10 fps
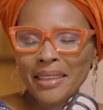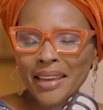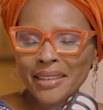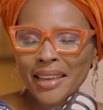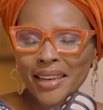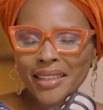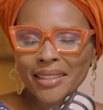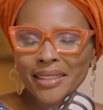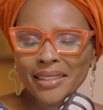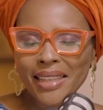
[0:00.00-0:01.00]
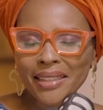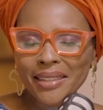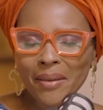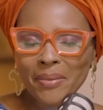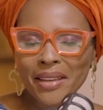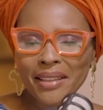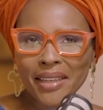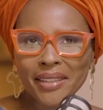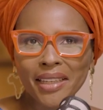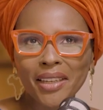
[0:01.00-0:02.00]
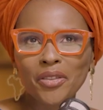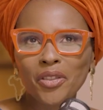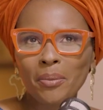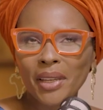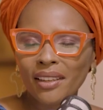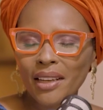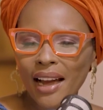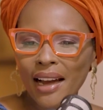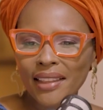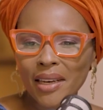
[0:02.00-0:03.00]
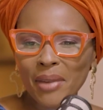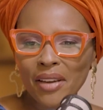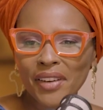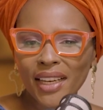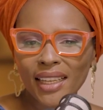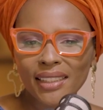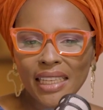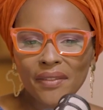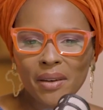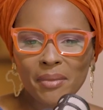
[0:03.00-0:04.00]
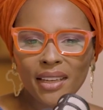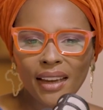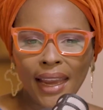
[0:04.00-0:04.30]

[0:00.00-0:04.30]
that's something that is a gift from me that my father has given me.